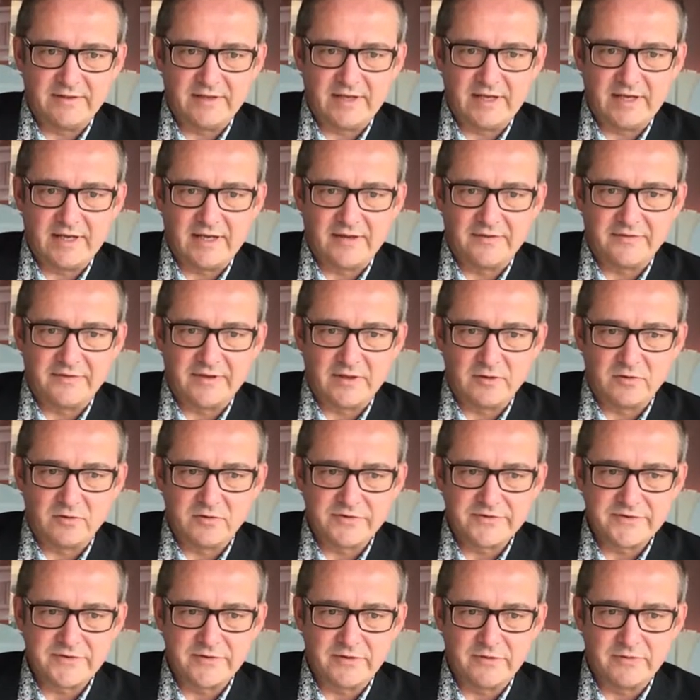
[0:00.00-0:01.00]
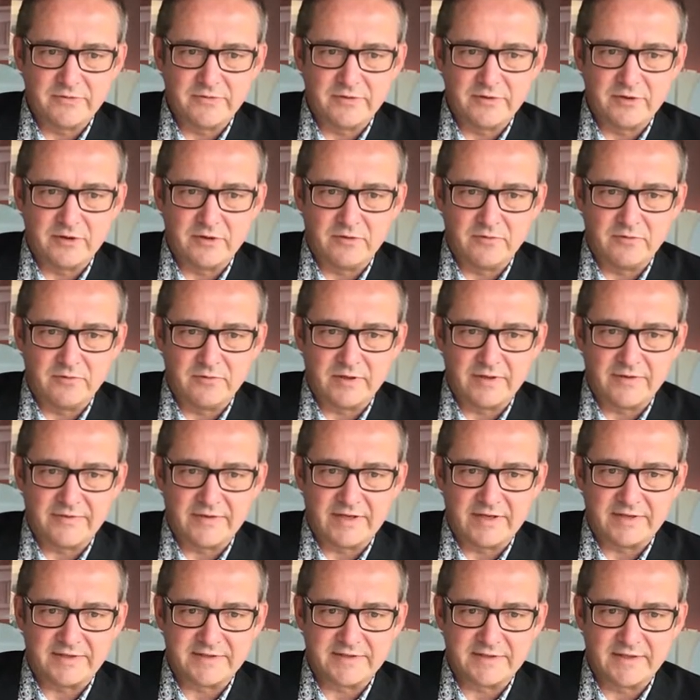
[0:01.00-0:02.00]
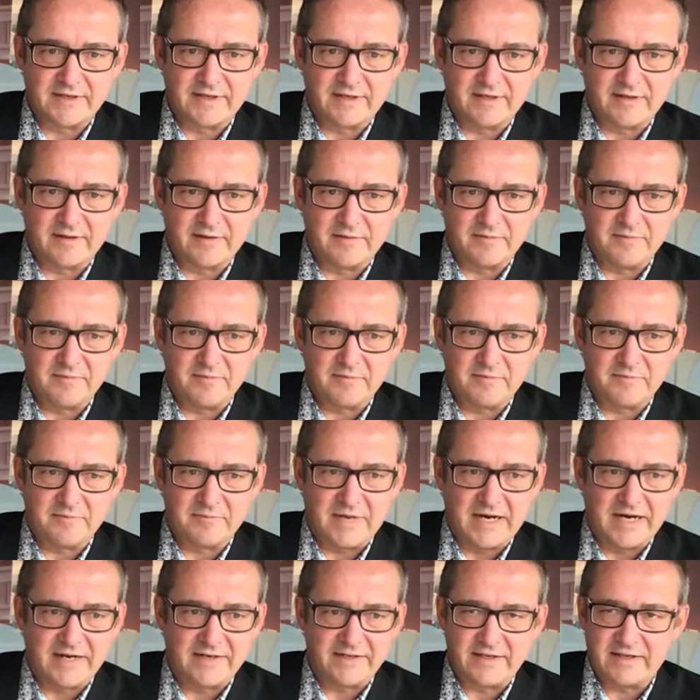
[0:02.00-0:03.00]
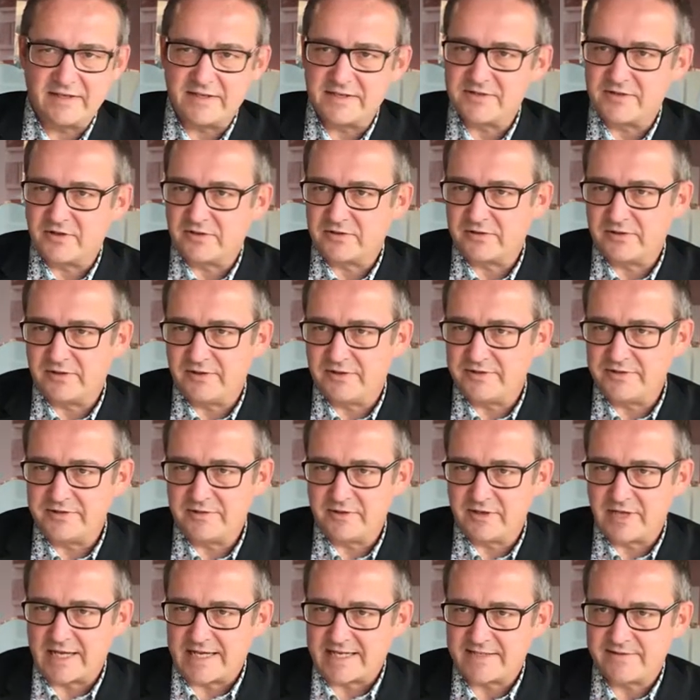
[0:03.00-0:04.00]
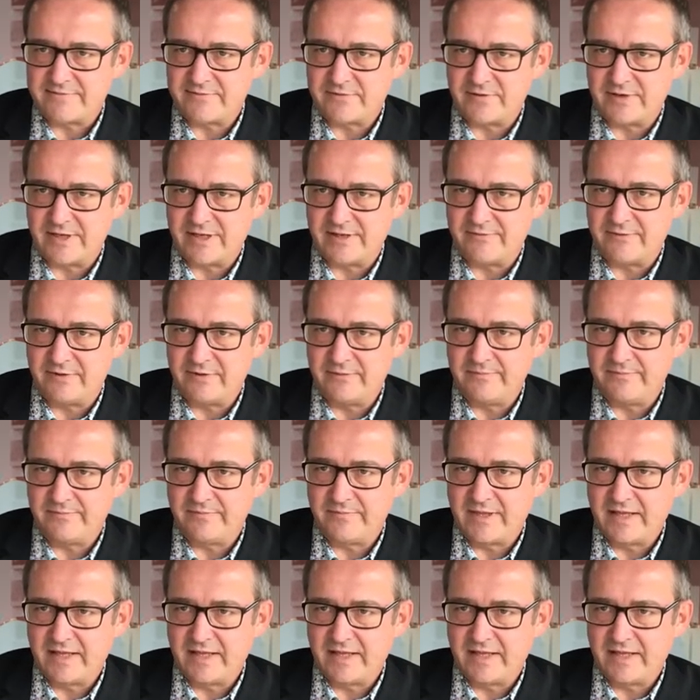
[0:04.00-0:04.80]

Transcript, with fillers: Uh, they also know that uh, mining is not going to last forever.